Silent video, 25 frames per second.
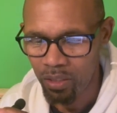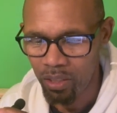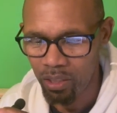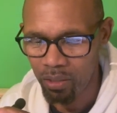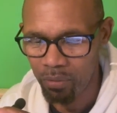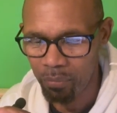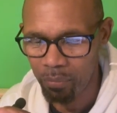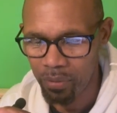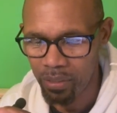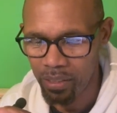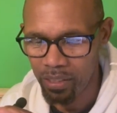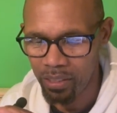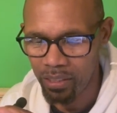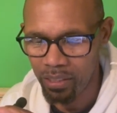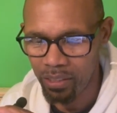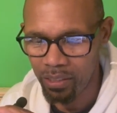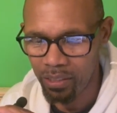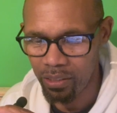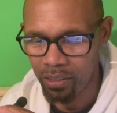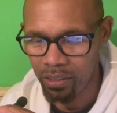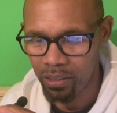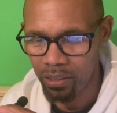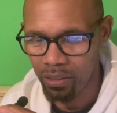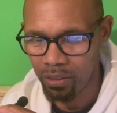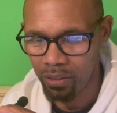
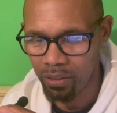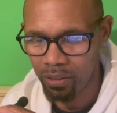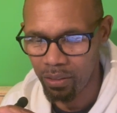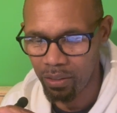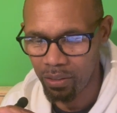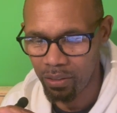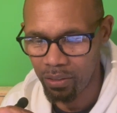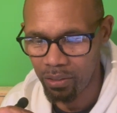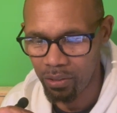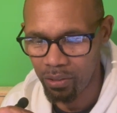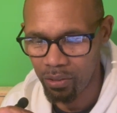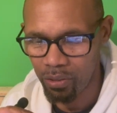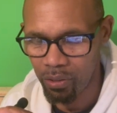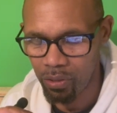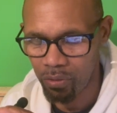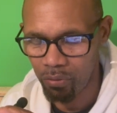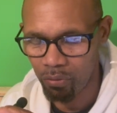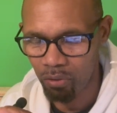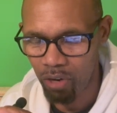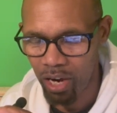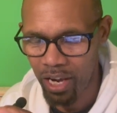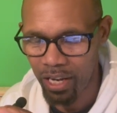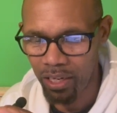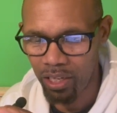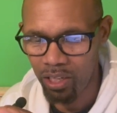The
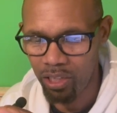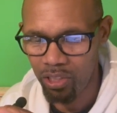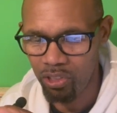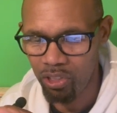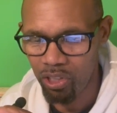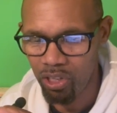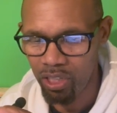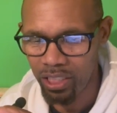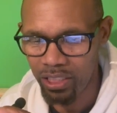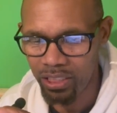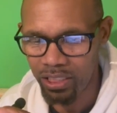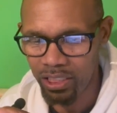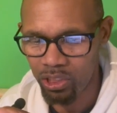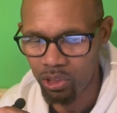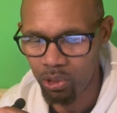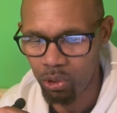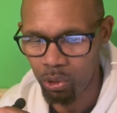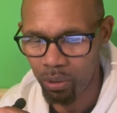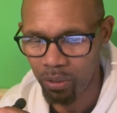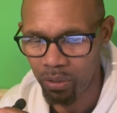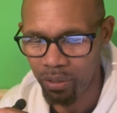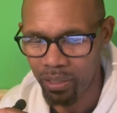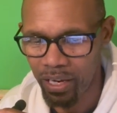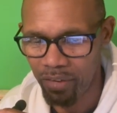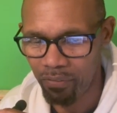rider nearly just
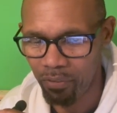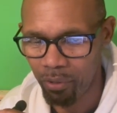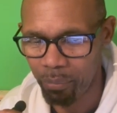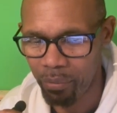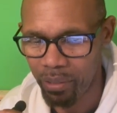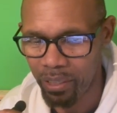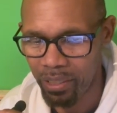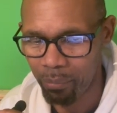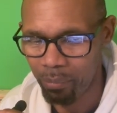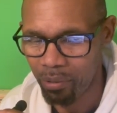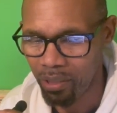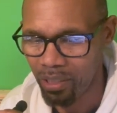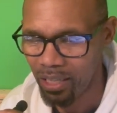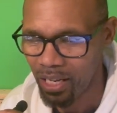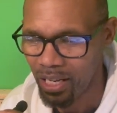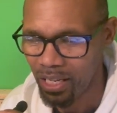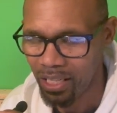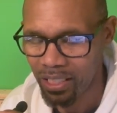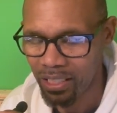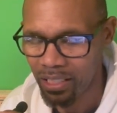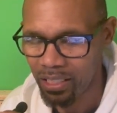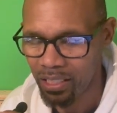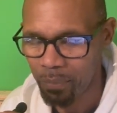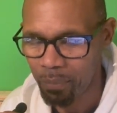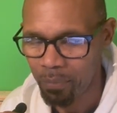took out everybody, but
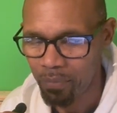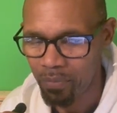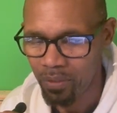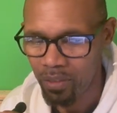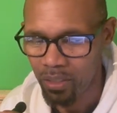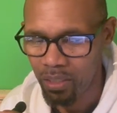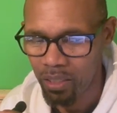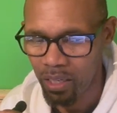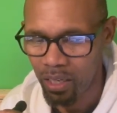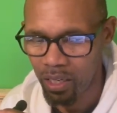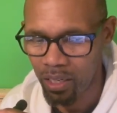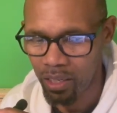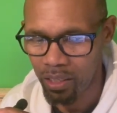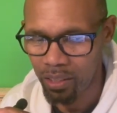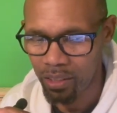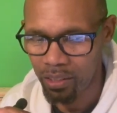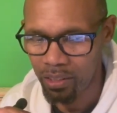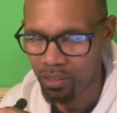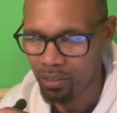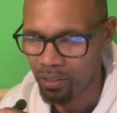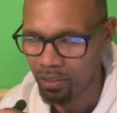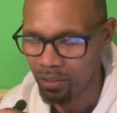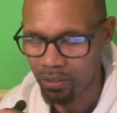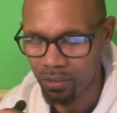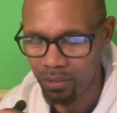luckily,
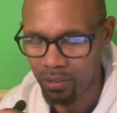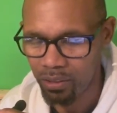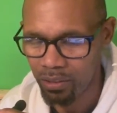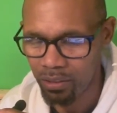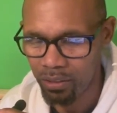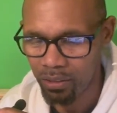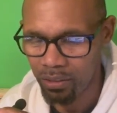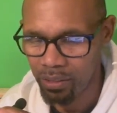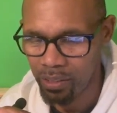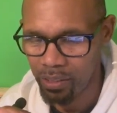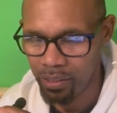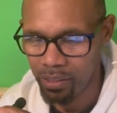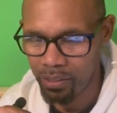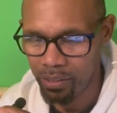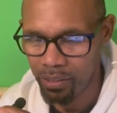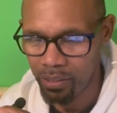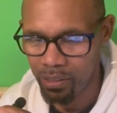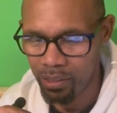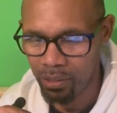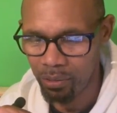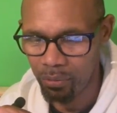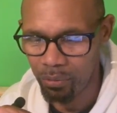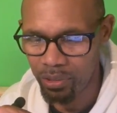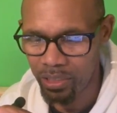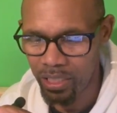uh,
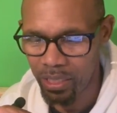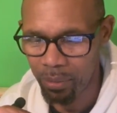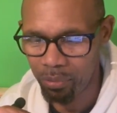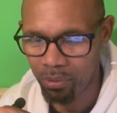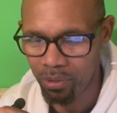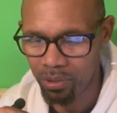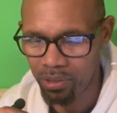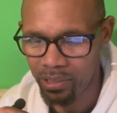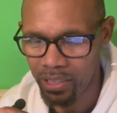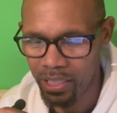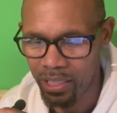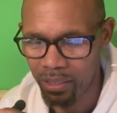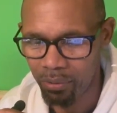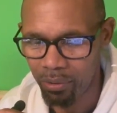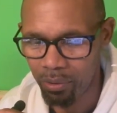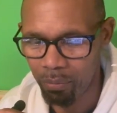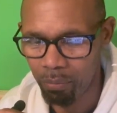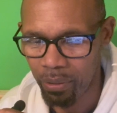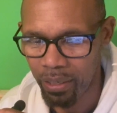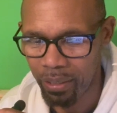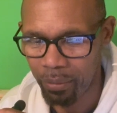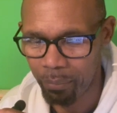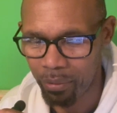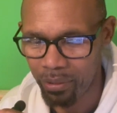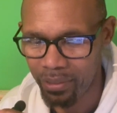he was able to stay on the
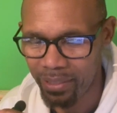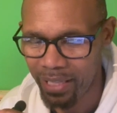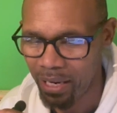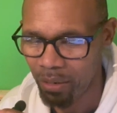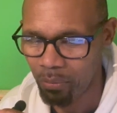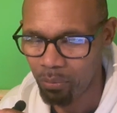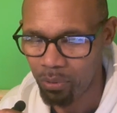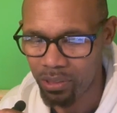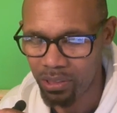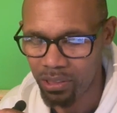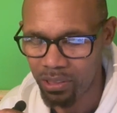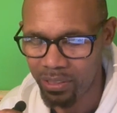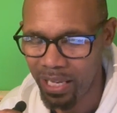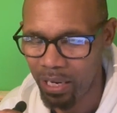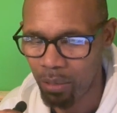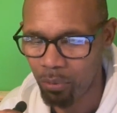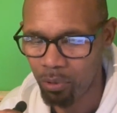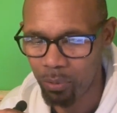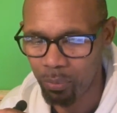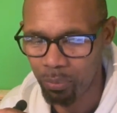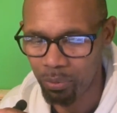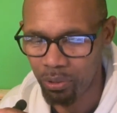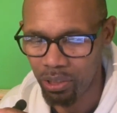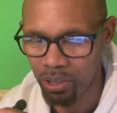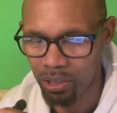bike. But that was
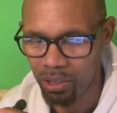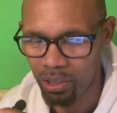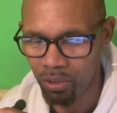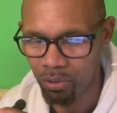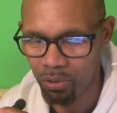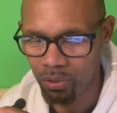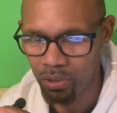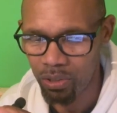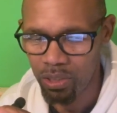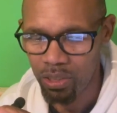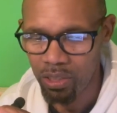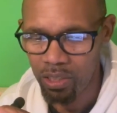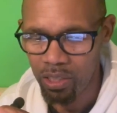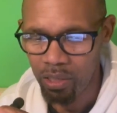pretty close.